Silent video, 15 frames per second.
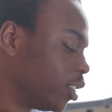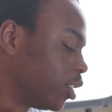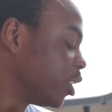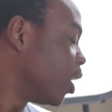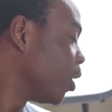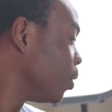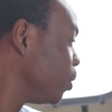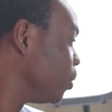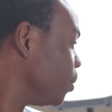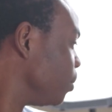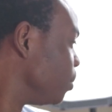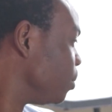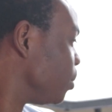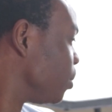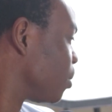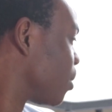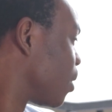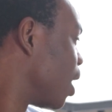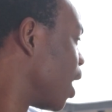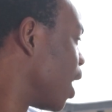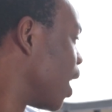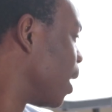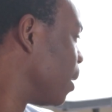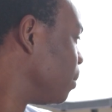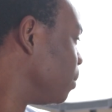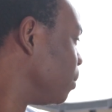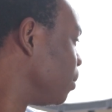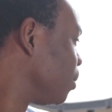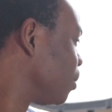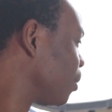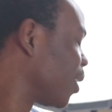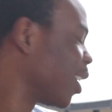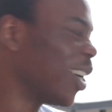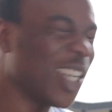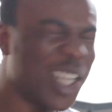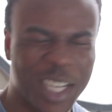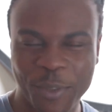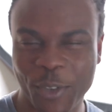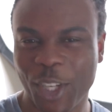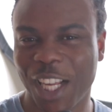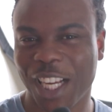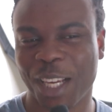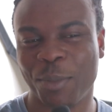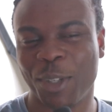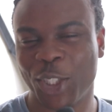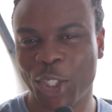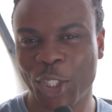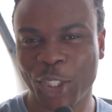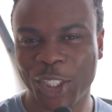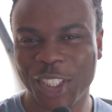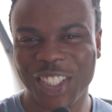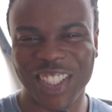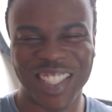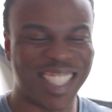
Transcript: So I feel like I'm in church.